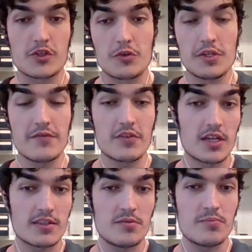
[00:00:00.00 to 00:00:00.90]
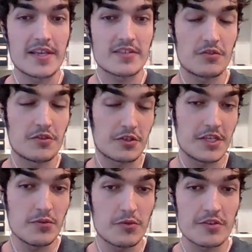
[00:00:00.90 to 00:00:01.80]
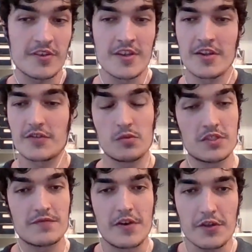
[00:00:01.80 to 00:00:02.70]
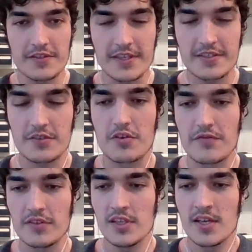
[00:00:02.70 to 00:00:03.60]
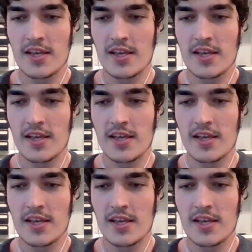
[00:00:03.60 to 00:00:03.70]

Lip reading: could have gotten based on your keywords. So it's very data driven.